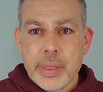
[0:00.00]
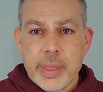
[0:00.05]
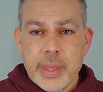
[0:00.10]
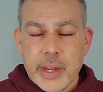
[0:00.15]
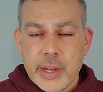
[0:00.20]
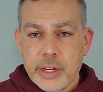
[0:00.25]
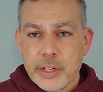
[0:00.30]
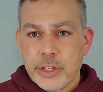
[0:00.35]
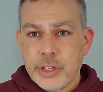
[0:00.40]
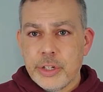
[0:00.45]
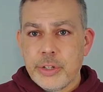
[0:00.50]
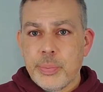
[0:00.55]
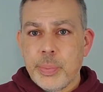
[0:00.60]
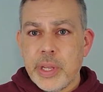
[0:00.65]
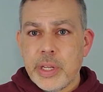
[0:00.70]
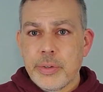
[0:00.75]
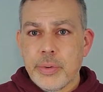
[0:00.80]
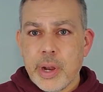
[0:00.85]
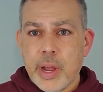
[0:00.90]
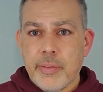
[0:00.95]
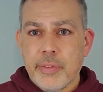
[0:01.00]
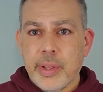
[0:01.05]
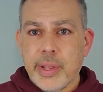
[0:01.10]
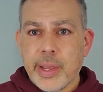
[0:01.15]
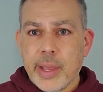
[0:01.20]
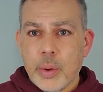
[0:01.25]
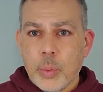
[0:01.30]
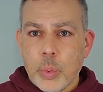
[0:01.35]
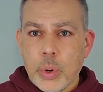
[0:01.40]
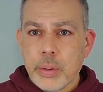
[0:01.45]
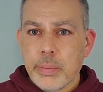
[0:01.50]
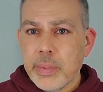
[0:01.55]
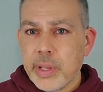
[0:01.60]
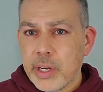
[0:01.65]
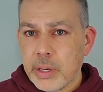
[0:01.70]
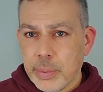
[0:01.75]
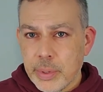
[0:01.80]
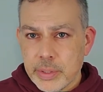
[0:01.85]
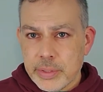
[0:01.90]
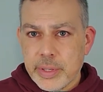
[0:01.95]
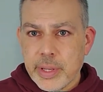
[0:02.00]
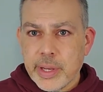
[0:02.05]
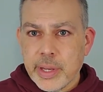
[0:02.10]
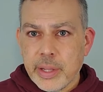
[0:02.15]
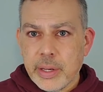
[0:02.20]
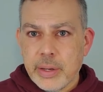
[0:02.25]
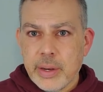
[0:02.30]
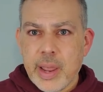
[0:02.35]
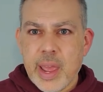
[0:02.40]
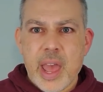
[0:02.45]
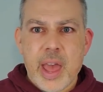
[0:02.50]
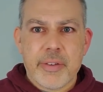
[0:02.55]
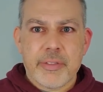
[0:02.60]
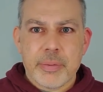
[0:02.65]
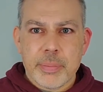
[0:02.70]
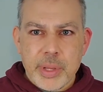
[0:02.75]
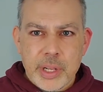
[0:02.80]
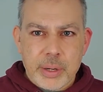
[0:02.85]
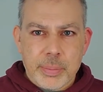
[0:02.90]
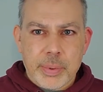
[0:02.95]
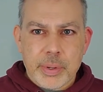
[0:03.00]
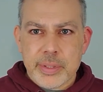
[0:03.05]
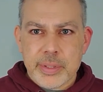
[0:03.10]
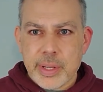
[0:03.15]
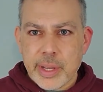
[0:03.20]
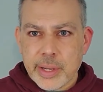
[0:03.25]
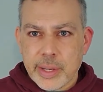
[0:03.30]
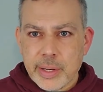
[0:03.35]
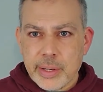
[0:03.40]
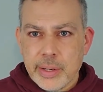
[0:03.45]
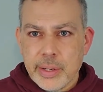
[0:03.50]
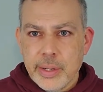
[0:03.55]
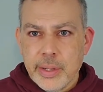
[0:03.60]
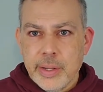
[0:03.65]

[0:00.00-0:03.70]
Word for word: that it should be traveling at one meter per second, half a meter per second,